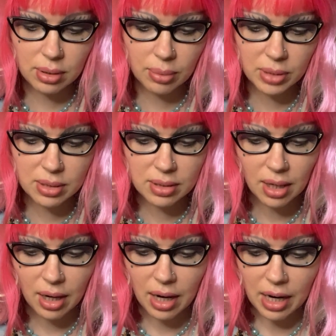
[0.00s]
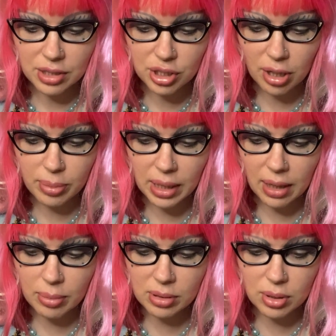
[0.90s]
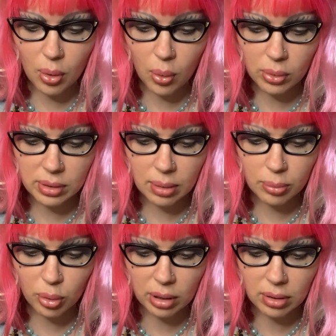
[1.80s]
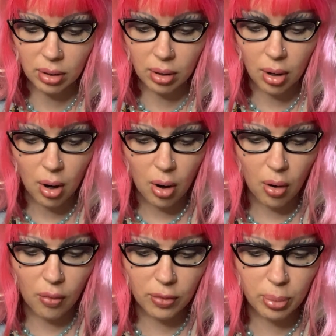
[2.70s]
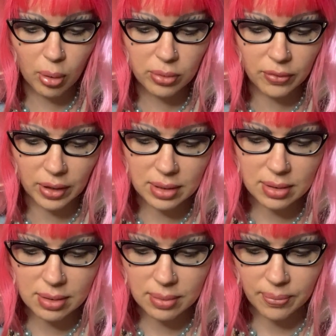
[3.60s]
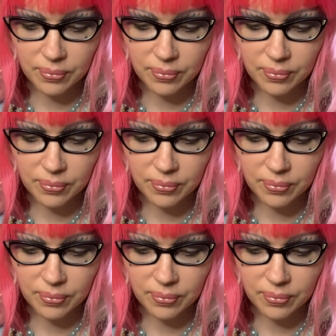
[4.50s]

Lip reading: Tumnus, "I shall be able to hold the umbrella over both of us."